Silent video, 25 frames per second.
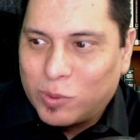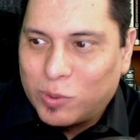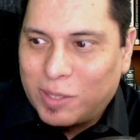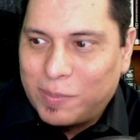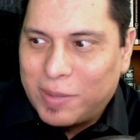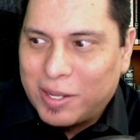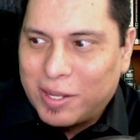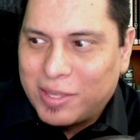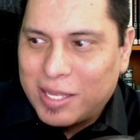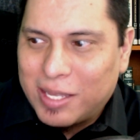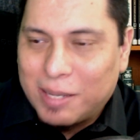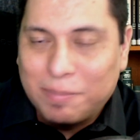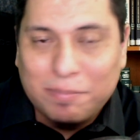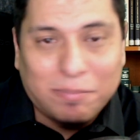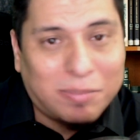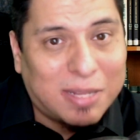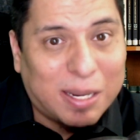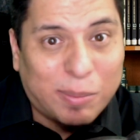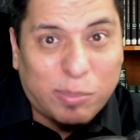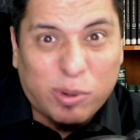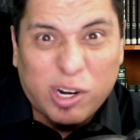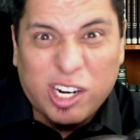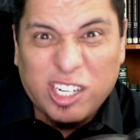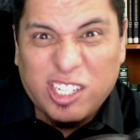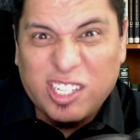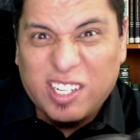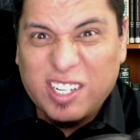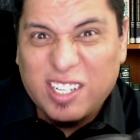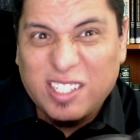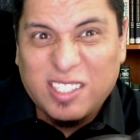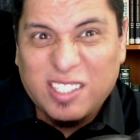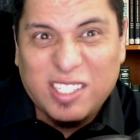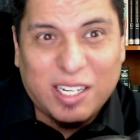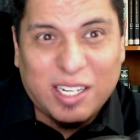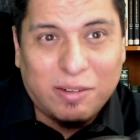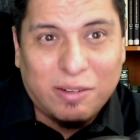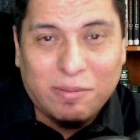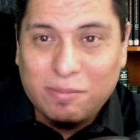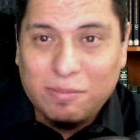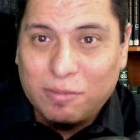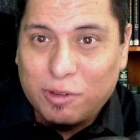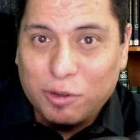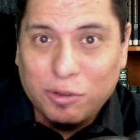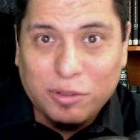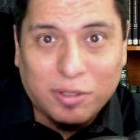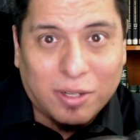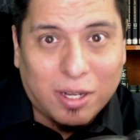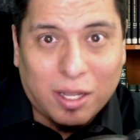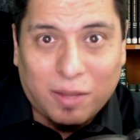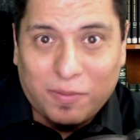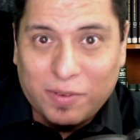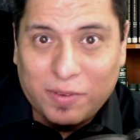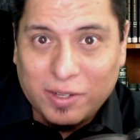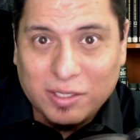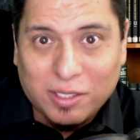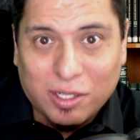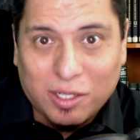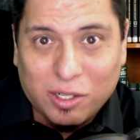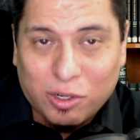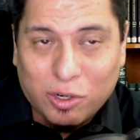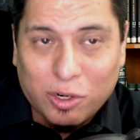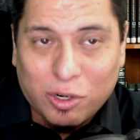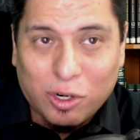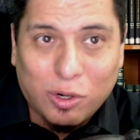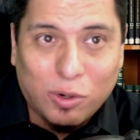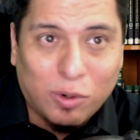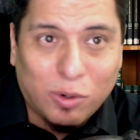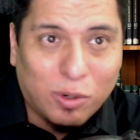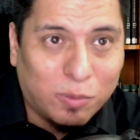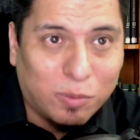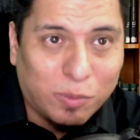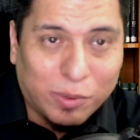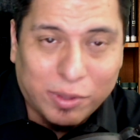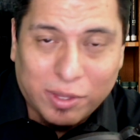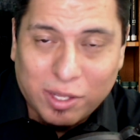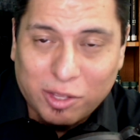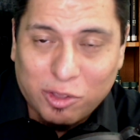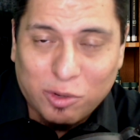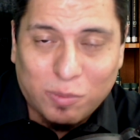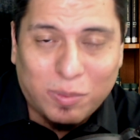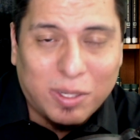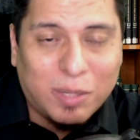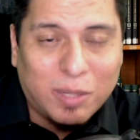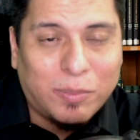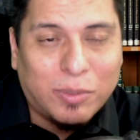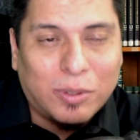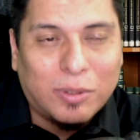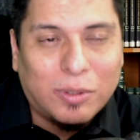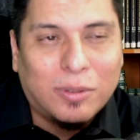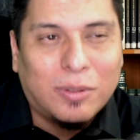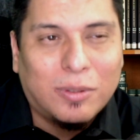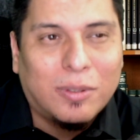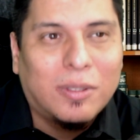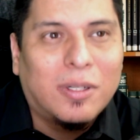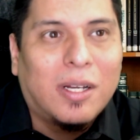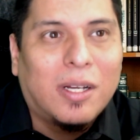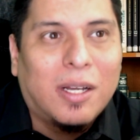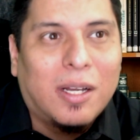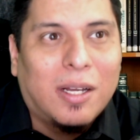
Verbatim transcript: about that, that prejudice and those conflicts that occur with other people.